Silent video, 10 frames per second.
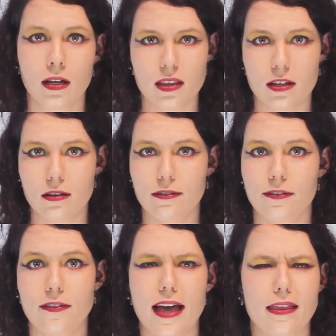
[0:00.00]
The
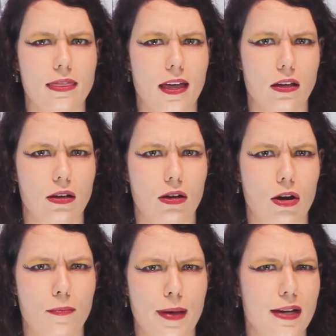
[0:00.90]
fact that
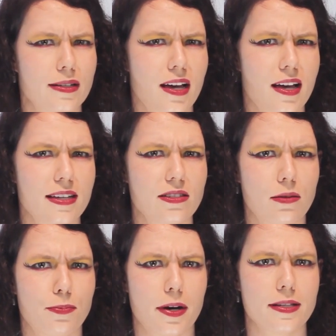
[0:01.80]
compound eyes are
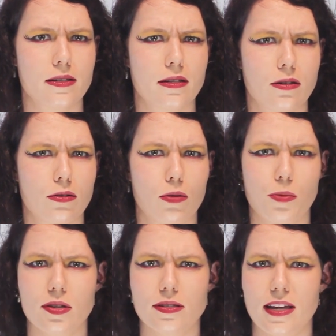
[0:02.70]
present in
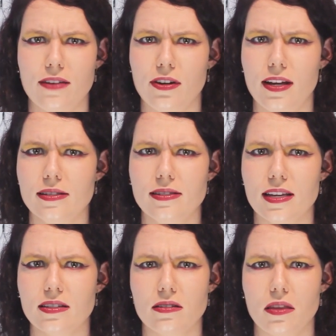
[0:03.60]
almost every
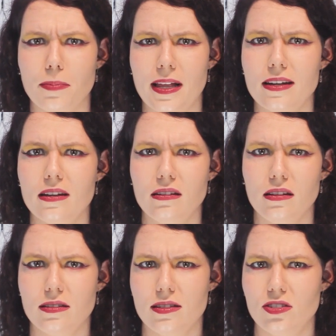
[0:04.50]
insect in the planet,
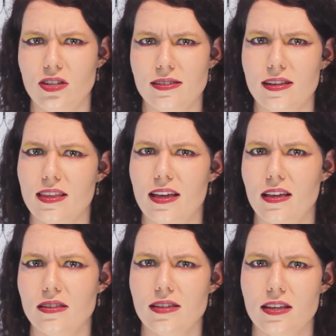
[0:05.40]
suggesting that
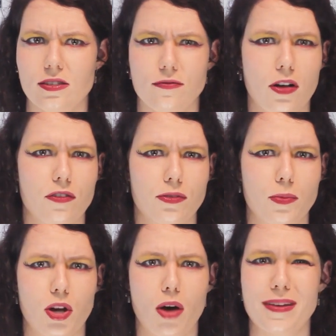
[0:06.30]
insects evolved from
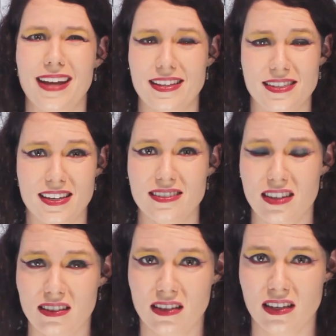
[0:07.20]
a common ancestor?
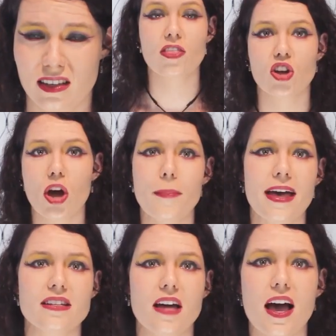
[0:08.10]
The
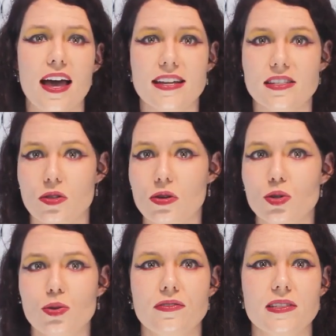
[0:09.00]
compound eye is thought
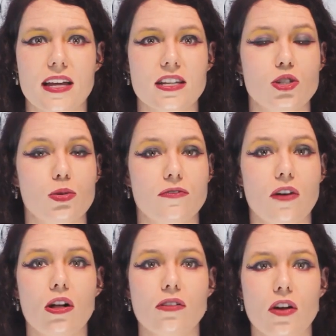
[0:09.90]
to have started to
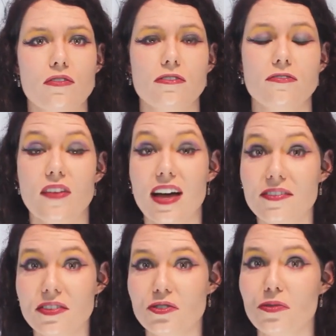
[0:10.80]
evolve over
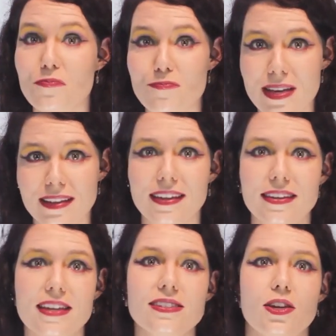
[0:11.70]
500
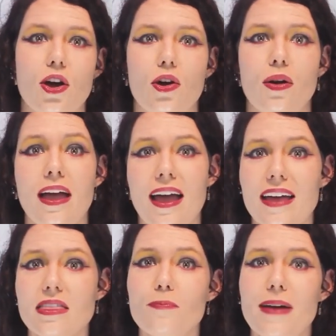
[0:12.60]
million years ago,
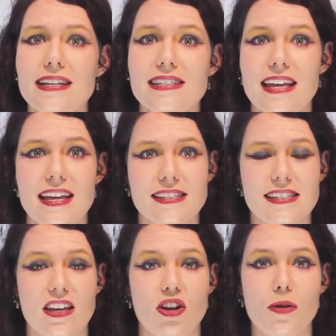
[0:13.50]
and the basic
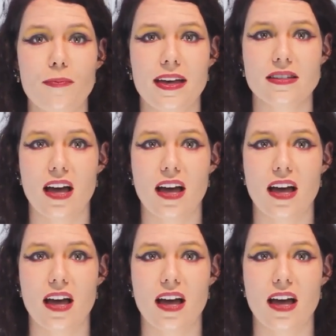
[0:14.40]
insect compound